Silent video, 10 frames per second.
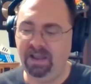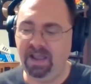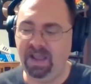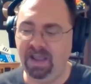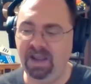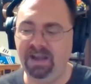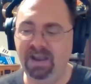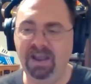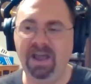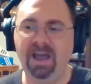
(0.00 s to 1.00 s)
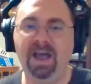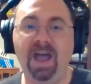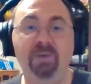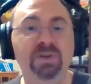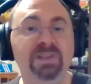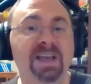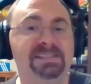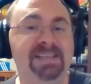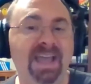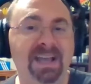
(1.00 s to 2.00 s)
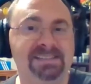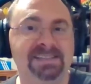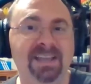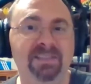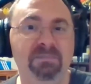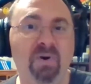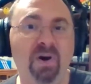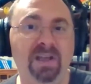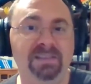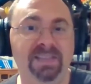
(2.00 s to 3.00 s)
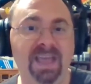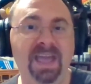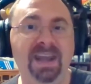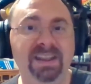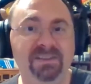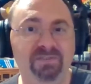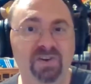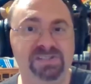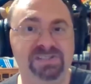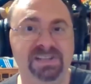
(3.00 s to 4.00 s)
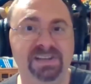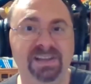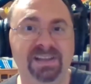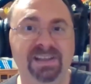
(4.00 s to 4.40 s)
and I realized I accidentally bought the edited version.